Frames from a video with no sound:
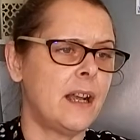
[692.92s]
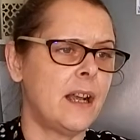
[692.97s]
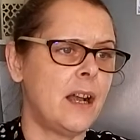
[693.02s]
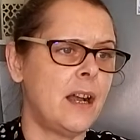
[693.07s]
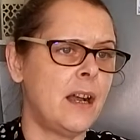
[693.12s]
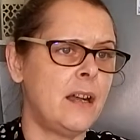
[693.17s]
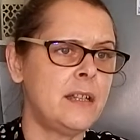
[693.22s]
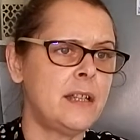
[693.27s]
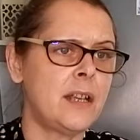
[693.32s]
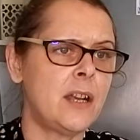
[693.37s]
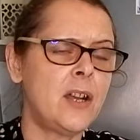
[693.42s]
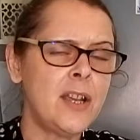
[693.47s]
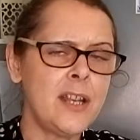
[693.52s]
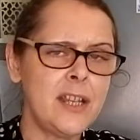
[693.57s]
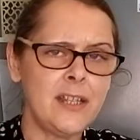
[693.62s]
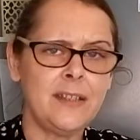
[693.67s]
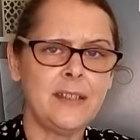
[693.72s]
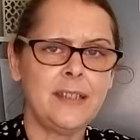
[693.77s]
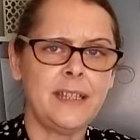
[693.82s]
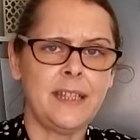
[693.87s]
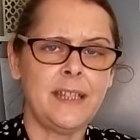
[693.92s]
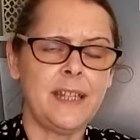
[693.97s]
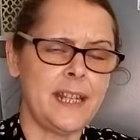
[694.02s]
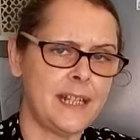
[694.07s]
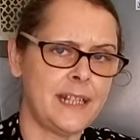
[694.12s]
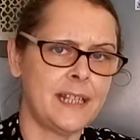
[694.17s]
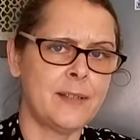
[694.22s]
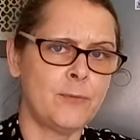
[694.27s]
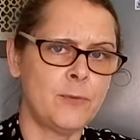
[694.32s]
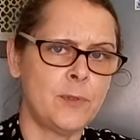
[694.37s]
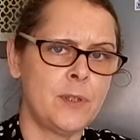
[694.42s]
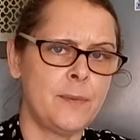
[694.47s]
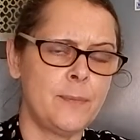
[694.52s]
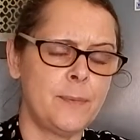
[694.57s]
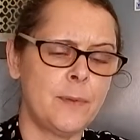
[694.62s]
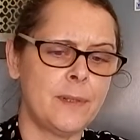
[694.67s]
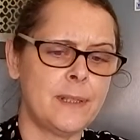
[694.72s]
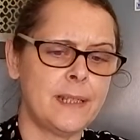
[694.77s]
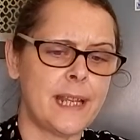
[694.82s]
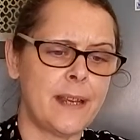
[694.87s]
I used to think that World
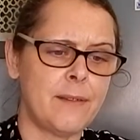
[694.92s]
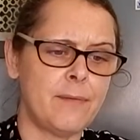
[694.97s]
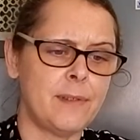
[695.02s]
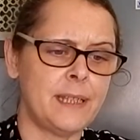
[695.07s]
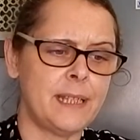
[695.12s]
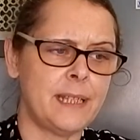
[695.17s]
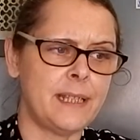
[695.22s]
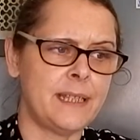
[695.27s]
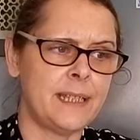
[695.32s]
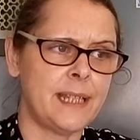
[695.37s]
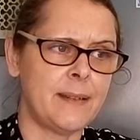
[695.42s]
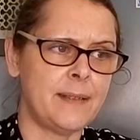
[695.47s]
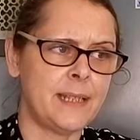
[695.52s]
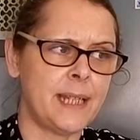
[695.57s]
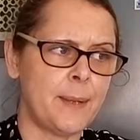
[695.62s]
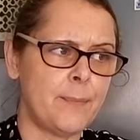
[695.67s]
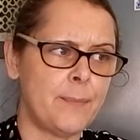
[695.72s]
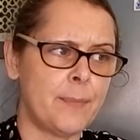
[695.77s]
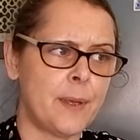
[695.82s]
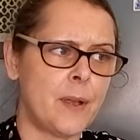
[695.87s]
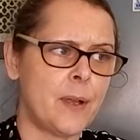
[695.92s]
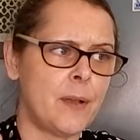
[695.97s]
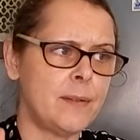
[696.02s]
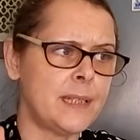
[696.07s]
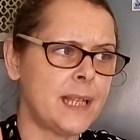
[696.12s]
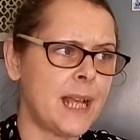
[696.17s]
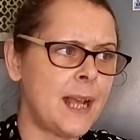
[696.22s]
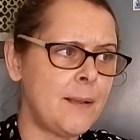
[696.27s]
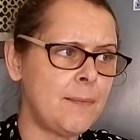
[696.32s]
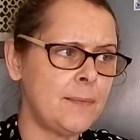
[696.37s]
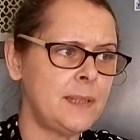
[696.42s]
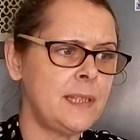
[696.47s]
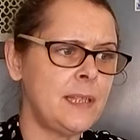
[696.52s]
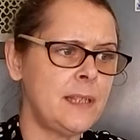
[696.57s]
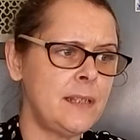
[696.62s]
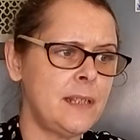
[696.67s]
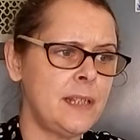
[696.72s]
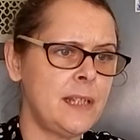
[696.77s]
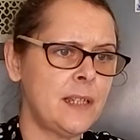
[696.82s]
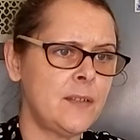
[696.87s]
Book Day was in September. I was
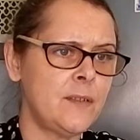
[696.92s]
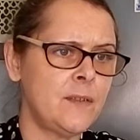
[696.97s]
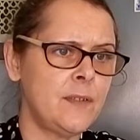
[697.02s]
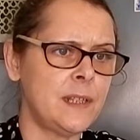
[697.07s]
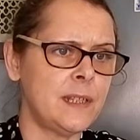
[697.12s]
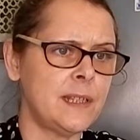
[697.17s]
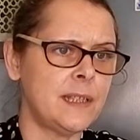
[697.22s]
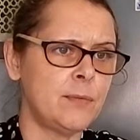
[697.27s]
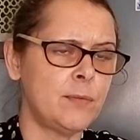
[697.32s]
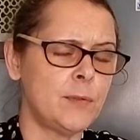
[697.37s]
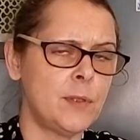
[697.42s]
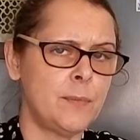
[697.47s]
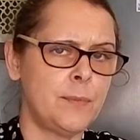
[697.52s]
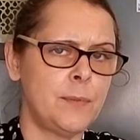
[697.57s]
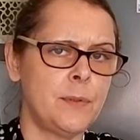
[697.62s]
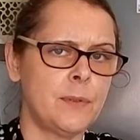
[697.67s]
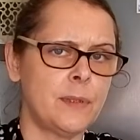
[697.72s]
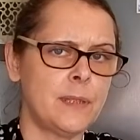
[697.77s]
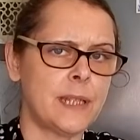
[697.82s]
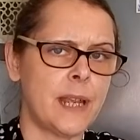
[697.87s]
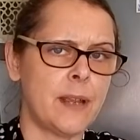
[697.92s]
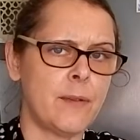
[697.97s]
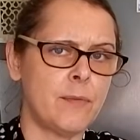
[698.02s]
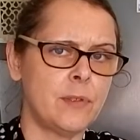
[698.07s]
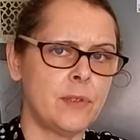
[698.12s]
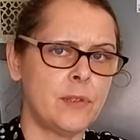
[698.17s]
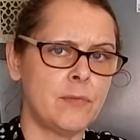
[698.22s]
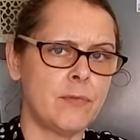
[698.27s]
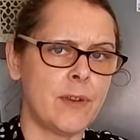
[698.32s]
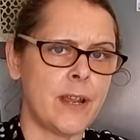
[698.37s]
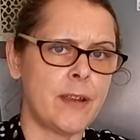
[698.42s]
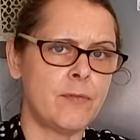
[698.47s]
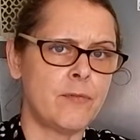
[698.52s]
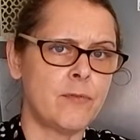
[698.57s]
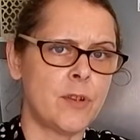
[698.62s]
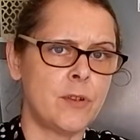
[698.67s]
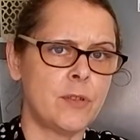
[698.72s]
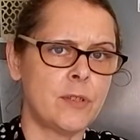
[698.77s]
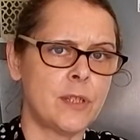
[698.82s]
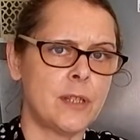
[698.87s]
absolutely convinced World Book Day was around
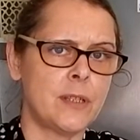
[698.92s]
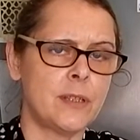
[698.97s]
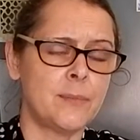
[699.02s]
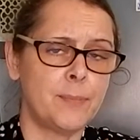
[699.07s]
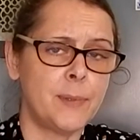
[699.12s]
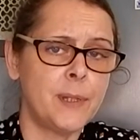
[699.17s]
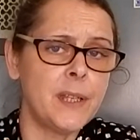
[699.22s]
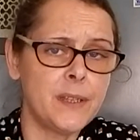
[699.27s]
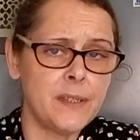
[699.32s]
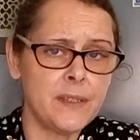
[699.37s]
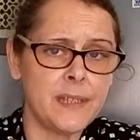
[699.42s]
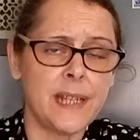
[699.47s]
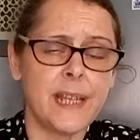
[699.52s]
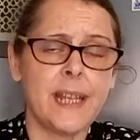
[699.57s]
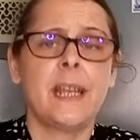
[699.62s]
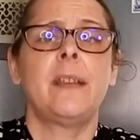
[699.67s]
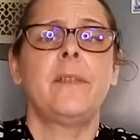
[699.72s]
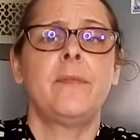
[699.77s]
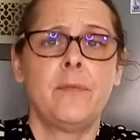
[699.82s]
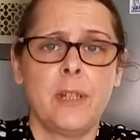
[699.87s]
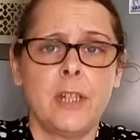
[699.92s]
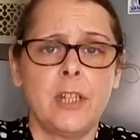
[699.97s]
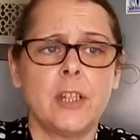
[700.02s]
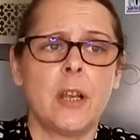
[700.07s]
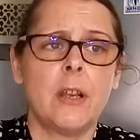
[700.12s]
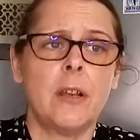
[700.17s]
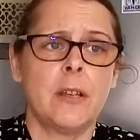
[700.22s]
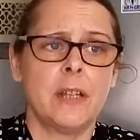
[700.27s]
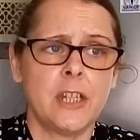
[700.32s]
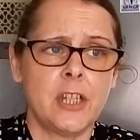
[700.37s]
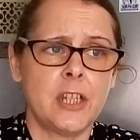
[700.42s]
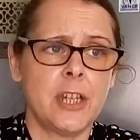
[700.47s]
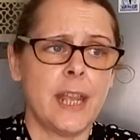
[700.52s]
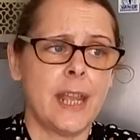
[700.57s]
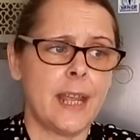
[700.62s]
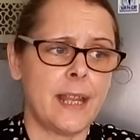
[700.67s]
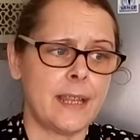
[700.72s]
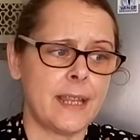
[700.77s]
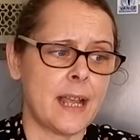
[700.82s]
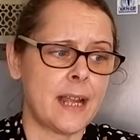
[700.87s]
Roald Dahl's birthday, of which I
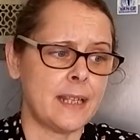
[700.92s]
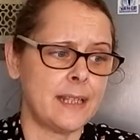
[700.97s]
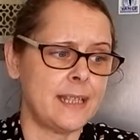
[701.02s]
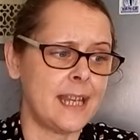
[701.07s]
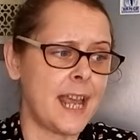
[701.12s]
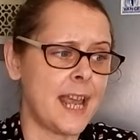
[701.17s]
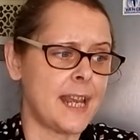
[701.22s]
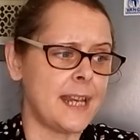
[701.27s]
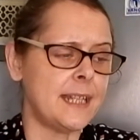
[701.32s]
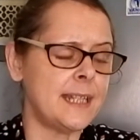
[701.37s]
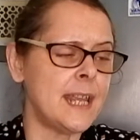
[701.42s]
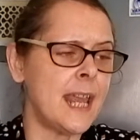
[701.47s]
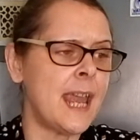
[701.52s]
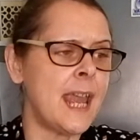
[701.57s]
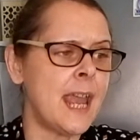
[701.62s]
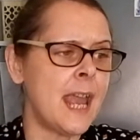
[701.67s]
shared that date.